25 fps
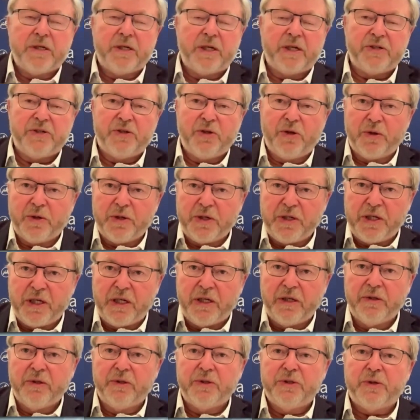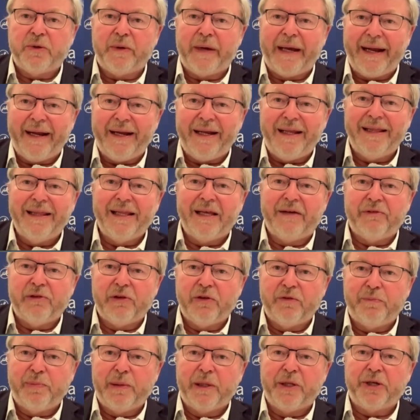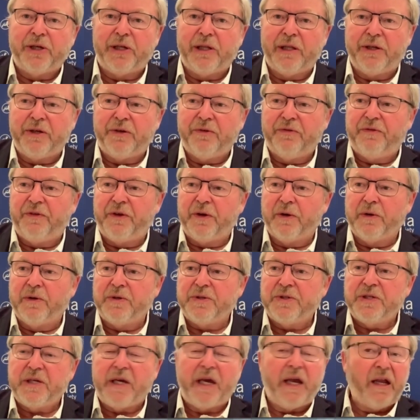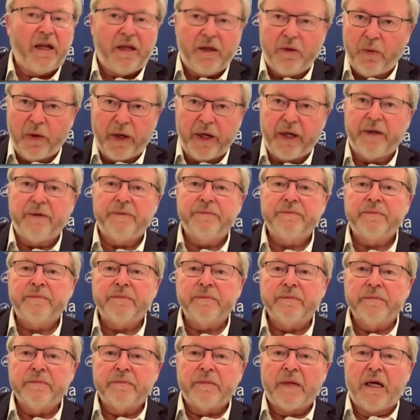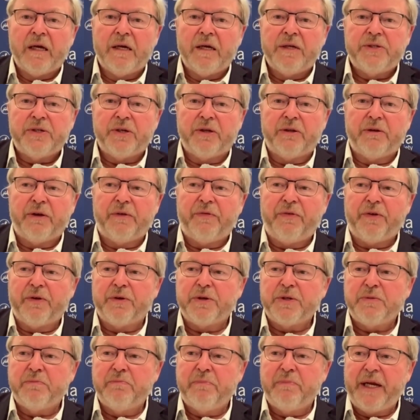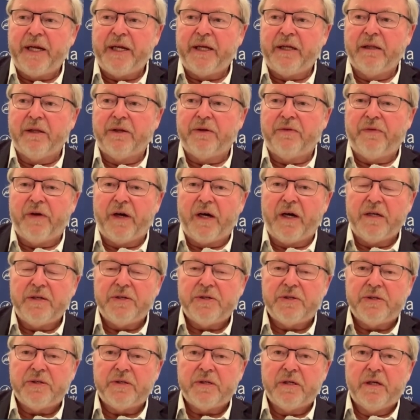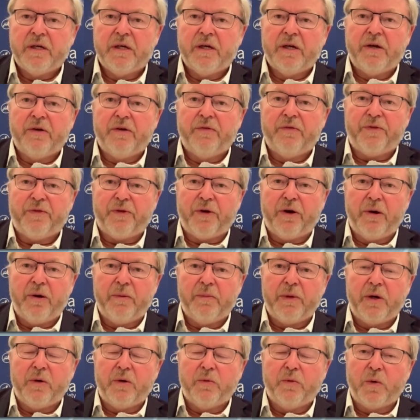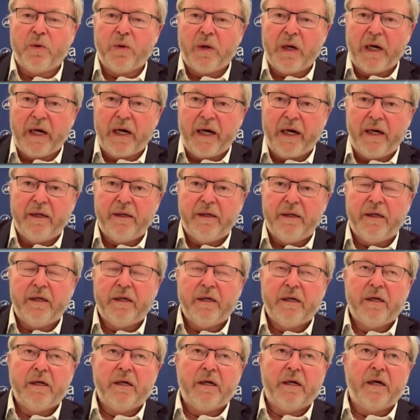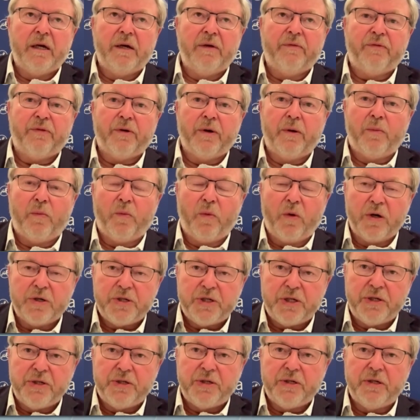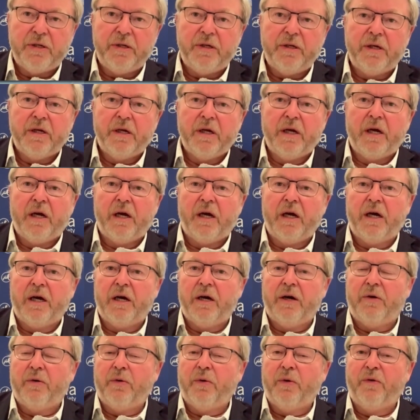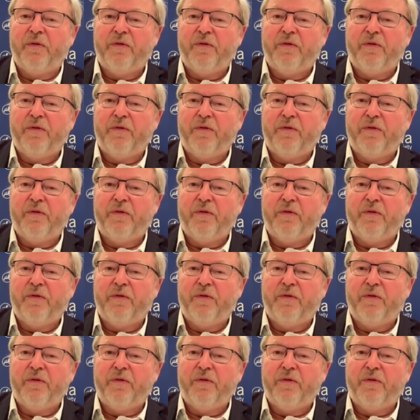does not yield to any level of political interference anywhere. So that if there is medical advice from Wuhan, from Washington, or